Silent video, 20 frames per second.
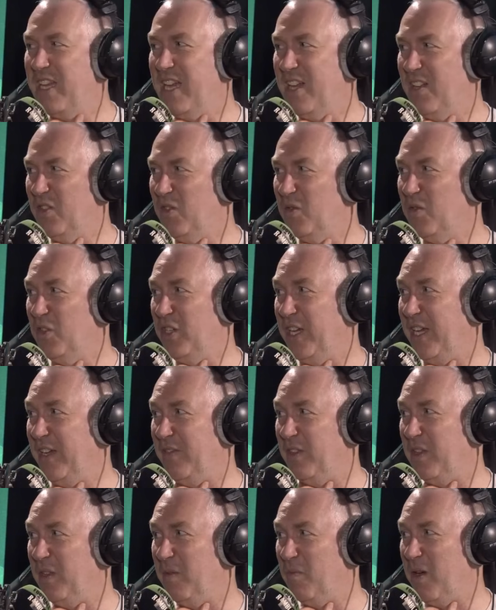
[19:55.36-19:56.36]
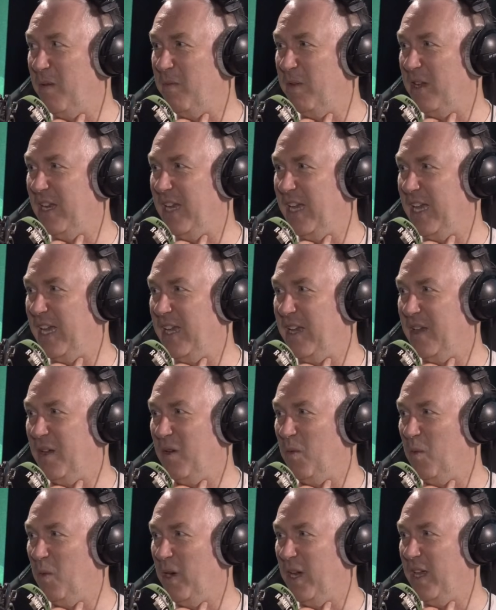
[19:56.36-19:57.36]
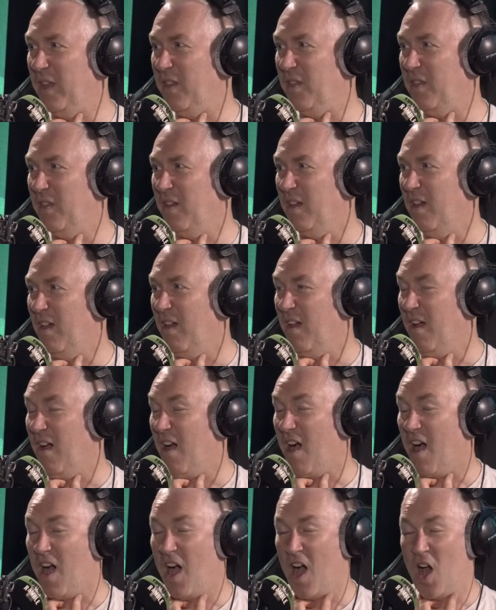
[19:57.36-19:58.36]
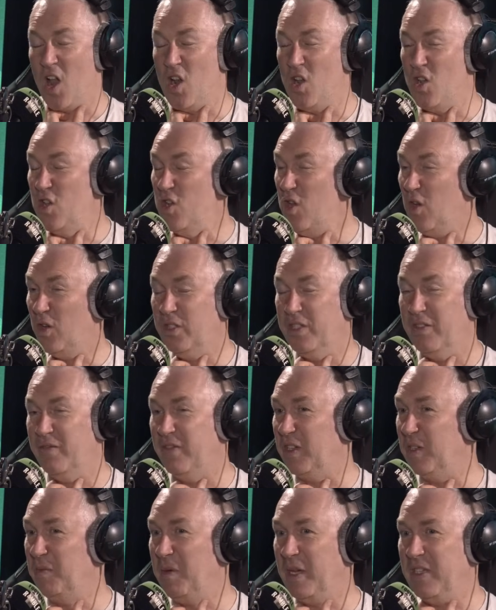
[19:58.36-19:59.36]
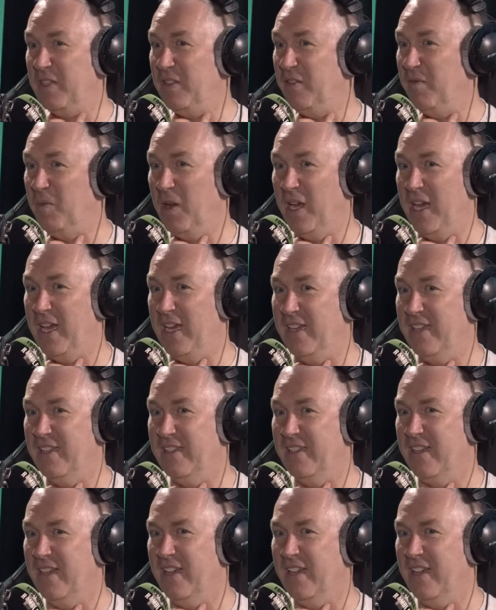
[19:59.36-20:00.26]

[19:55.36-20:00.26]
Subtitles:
underachieved in the Premier League with a lot of expensive players.